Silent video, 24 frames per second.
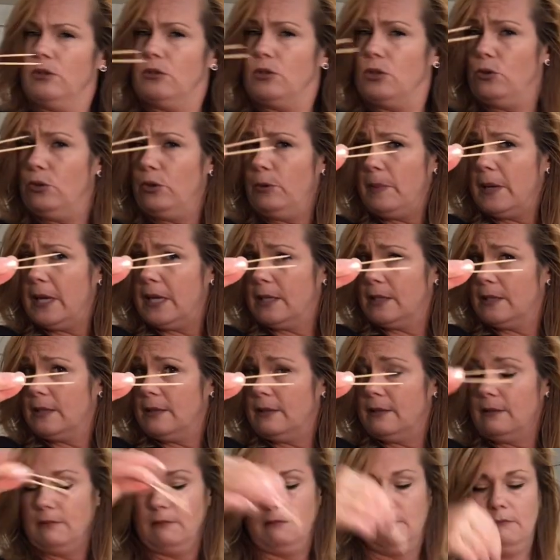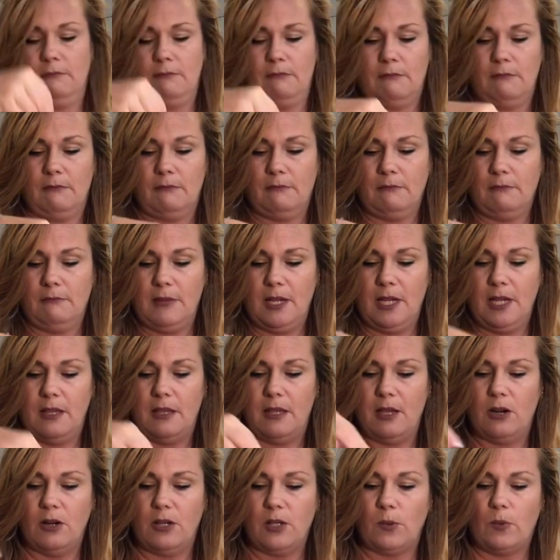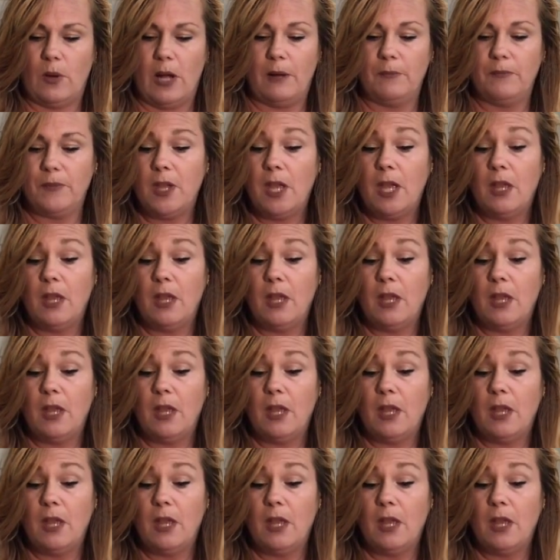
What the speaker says: toothpicks in there as well.